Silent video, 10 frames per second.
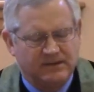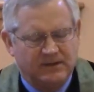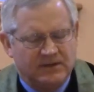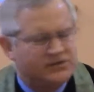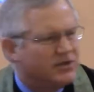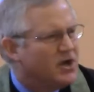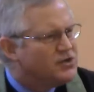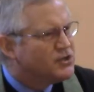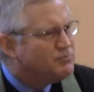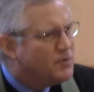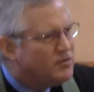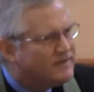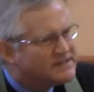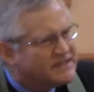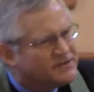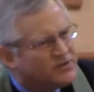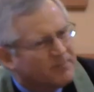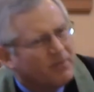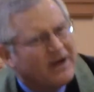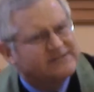Should move us into the
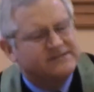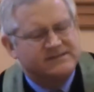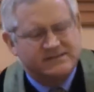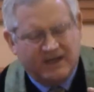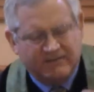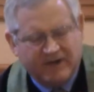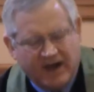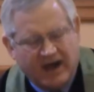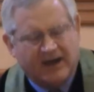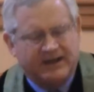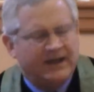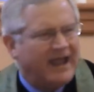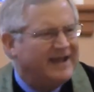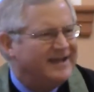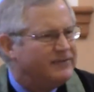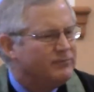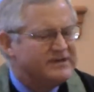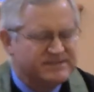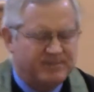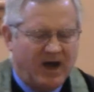presence of God. And in
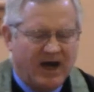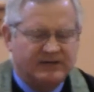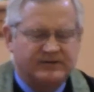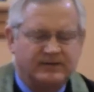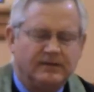response,